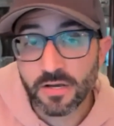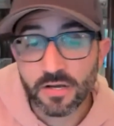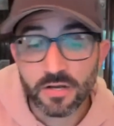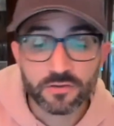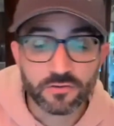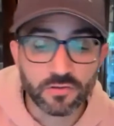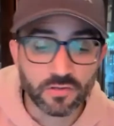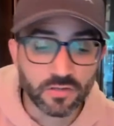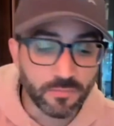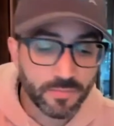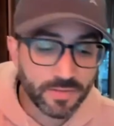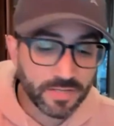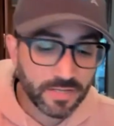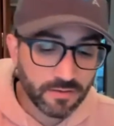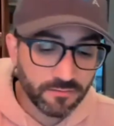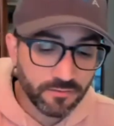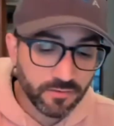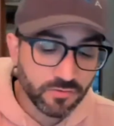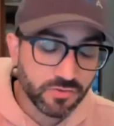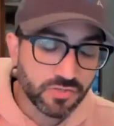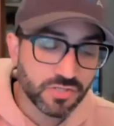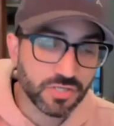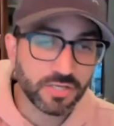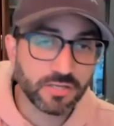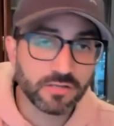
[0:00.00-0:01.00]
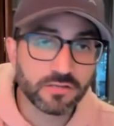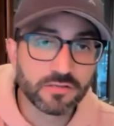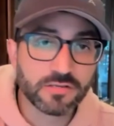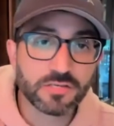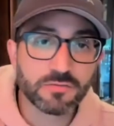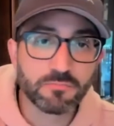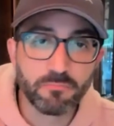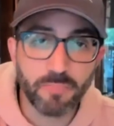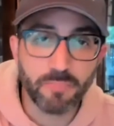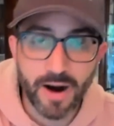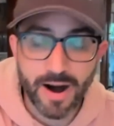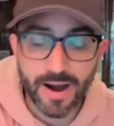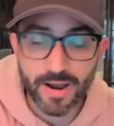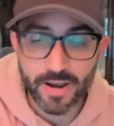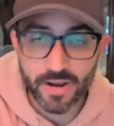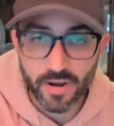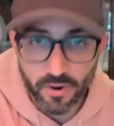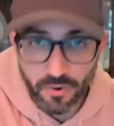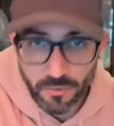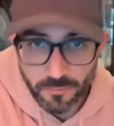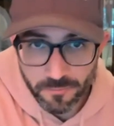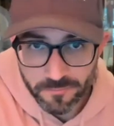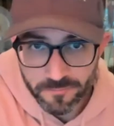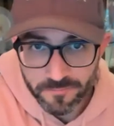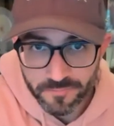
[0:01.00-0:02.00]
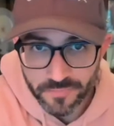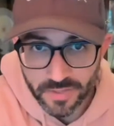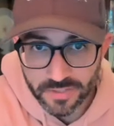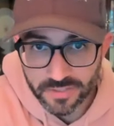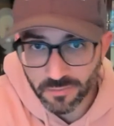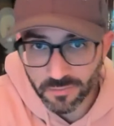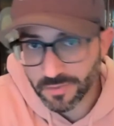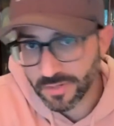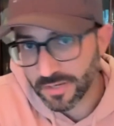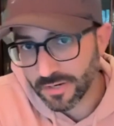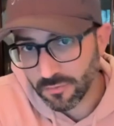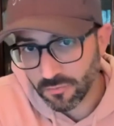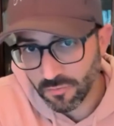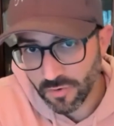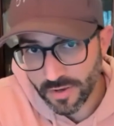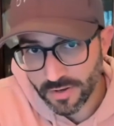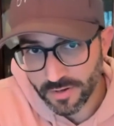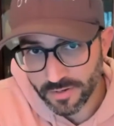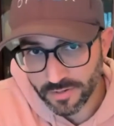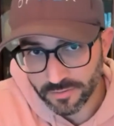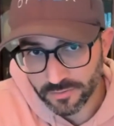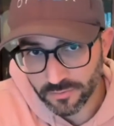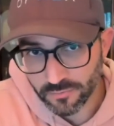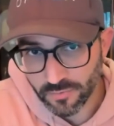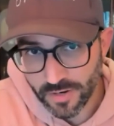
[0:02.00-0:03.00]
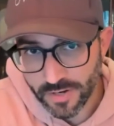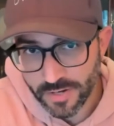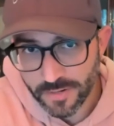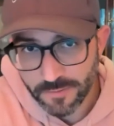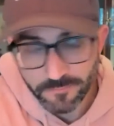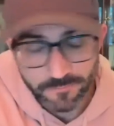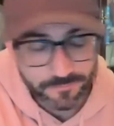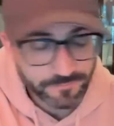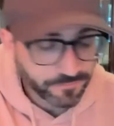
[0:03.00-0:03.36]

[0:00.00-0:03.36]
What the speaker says: So let me give you Gene's bio, and then we're going to get right in. Ready?